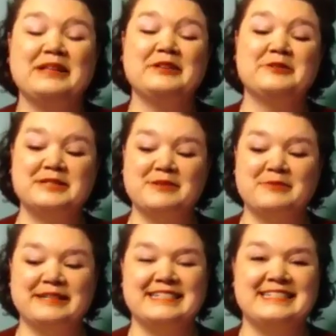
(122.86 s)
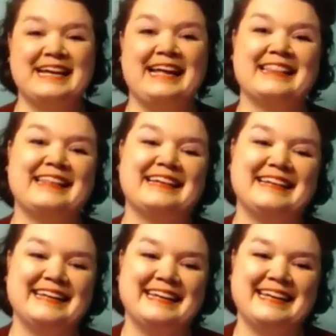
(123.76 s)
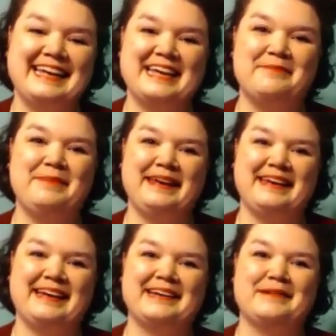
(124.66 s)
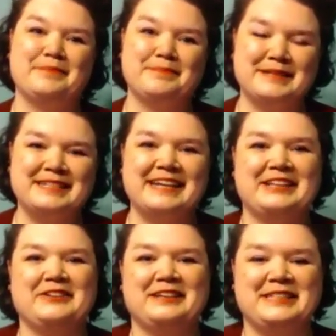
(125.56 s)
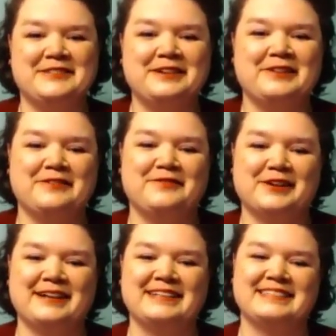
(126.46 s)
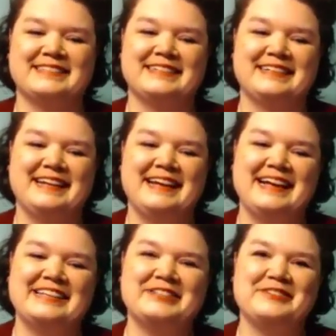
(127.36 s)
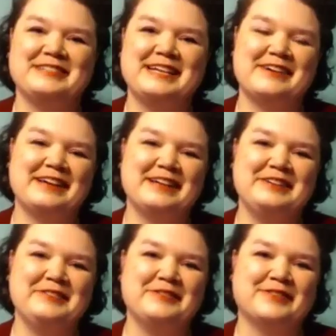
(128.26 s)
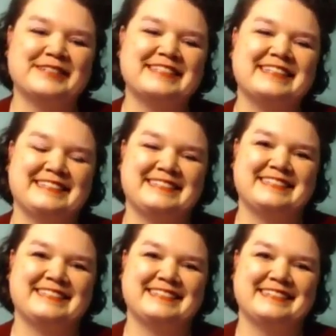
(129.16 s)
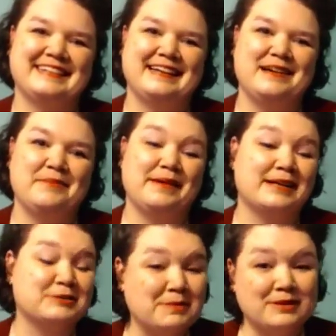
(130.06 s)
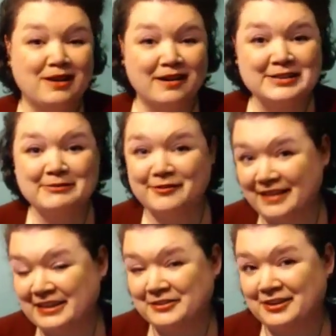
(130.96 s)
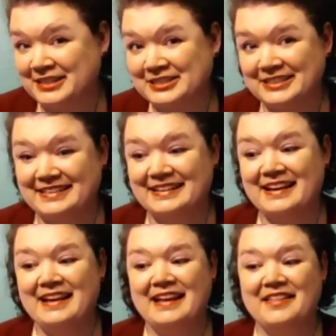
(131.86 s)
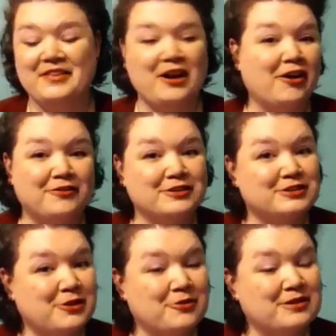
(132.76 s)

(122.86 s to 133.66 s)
lose someone to death, it can be particularly difficult for us as Unitarian Universalists, because we belong to a faith tradition that offers no